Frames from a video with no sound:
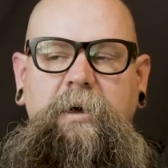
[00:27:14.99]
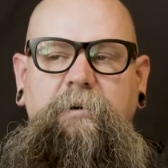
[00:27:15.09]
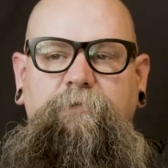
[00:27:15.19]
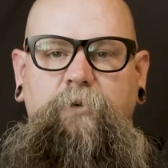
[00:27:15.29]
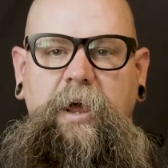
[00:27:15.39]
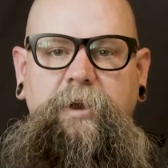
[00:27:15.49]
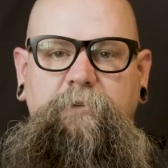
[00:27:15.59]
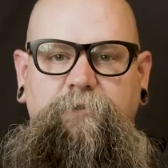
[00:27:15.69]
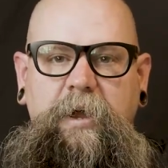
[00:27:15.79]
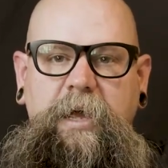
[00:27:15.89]
friend to
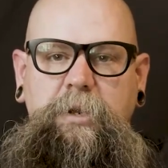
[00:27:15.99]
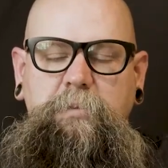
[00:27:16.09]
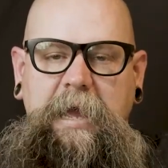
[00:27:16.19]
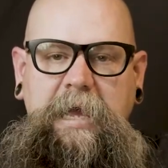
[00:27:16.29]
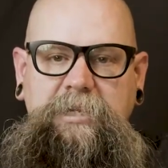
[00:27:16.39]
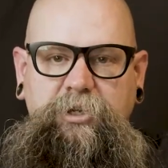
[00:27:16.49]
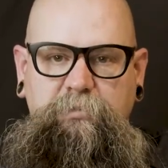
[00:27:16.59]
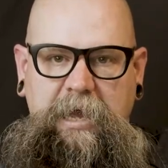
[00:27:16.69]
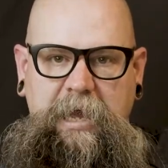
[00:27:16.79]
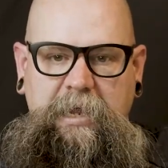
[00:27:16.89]
friend, man to
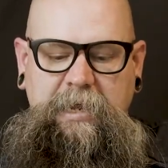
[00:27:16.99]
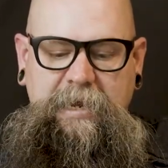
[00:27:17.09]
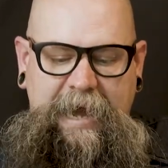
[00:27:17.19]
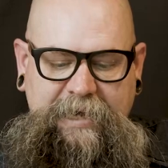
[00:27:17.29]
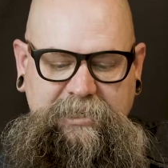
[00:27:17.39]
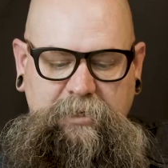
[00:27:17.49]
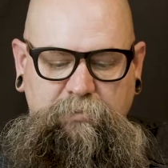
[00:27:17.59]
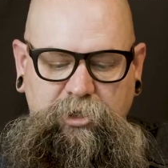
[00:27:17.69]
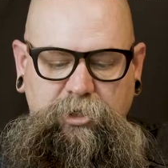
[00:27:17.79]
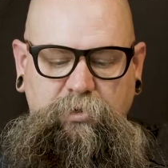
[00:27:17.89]
man, and ask him
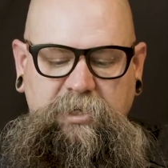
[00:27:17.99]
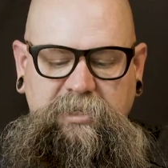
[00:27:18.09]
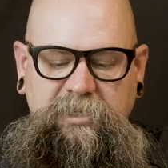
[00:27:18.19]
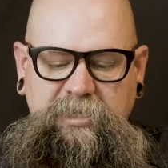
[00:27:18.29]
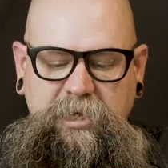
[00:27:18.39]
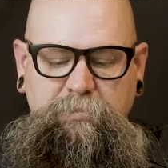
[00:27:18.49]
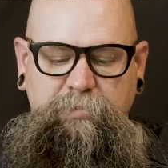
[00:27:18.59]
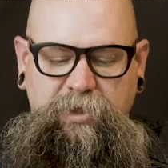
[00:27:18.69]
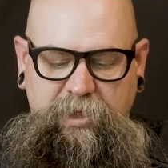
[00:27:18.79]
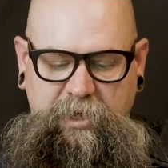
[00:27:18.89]
to do this deep
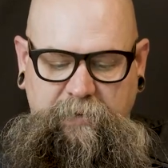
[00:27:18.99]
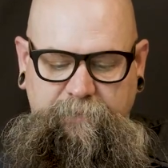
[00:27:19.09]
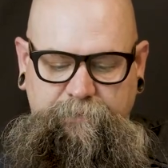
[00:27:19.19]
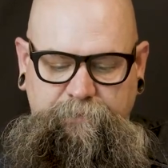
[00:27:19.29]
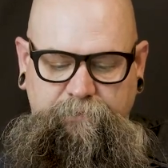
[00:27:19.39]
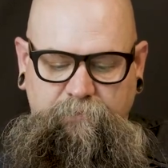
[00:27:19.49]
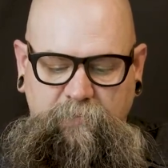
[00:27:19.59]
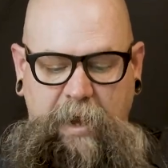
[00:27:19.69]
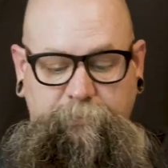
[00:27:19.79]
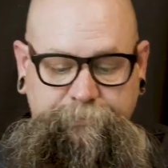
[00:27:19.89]
thing.
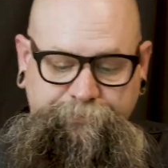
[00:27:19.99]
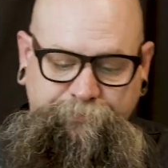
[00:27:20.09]
Now,